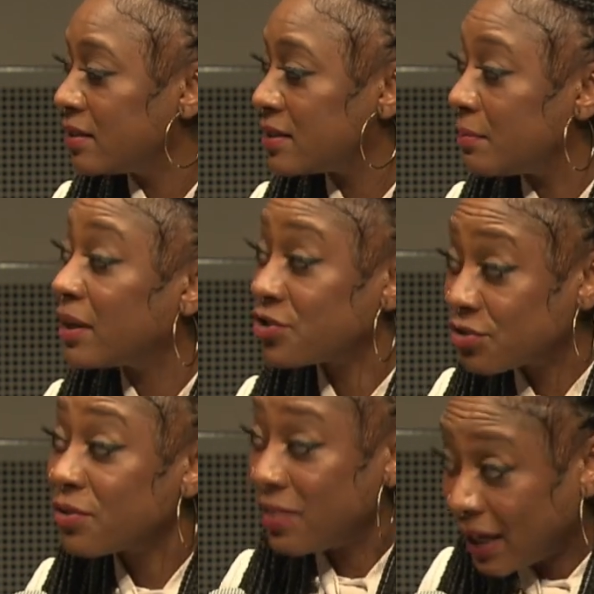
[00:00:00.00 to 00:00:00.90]
to make
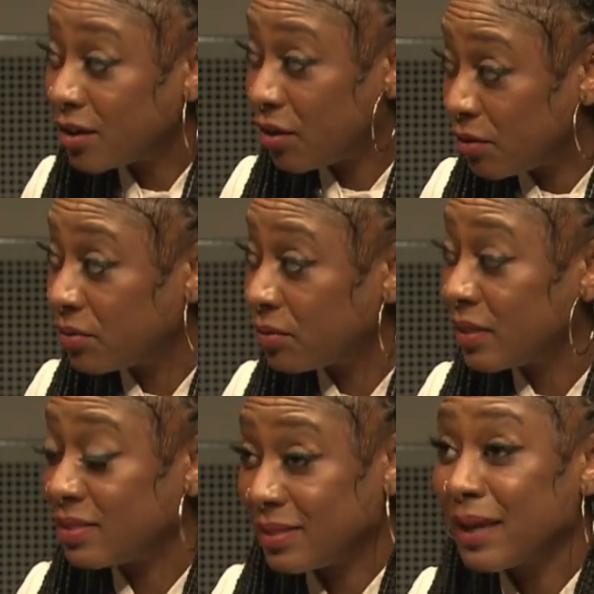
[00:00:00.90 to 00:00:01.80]
sure they know
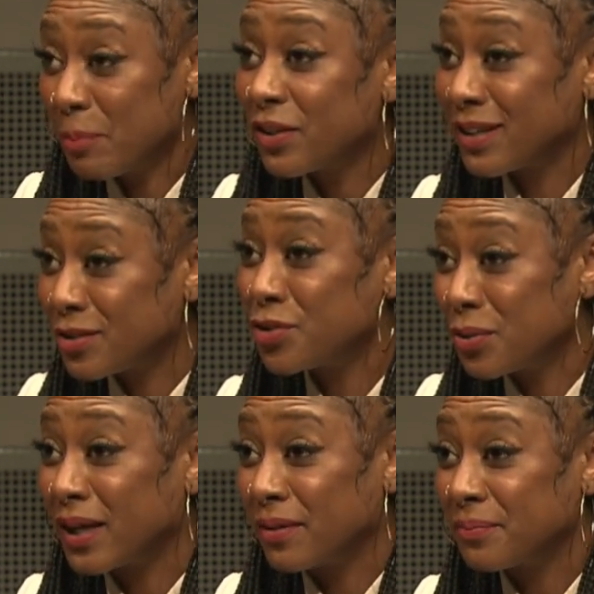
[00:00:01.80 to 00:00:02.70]
they better get to it?